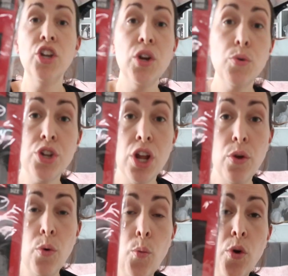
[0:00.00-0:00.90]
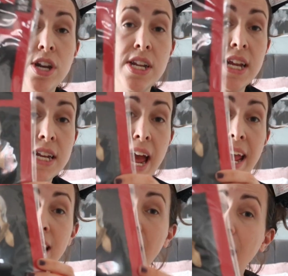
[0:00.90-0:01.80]
She also wanted
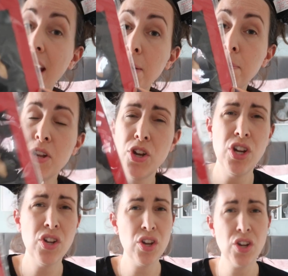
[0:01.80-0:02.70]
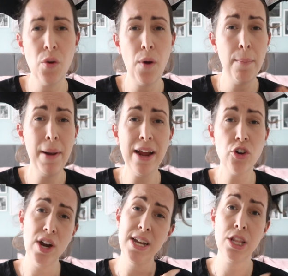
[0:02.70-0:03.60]
a cape, so she's just gonna wear a black
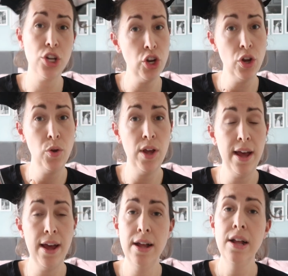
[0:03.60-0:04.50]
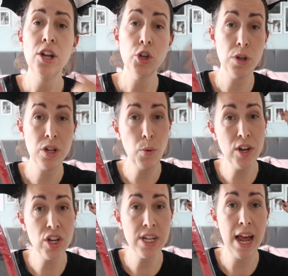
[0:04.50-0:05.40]
dress, the choker. She wants a
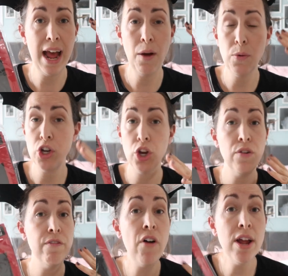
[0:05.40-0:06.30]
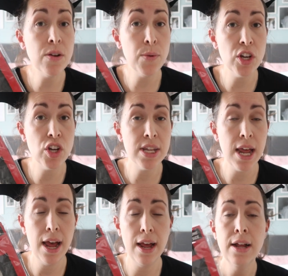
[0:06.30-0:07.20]
witch's hat, which I couldn't find a witch's
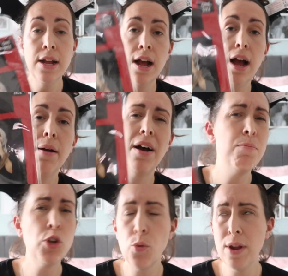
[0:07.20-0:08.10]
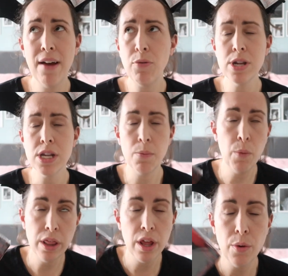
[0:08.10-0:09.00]
hat. I'm sure we have one
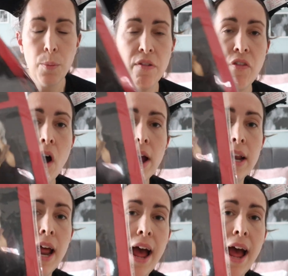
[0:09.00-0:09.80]
somewhere though, it'll be fine.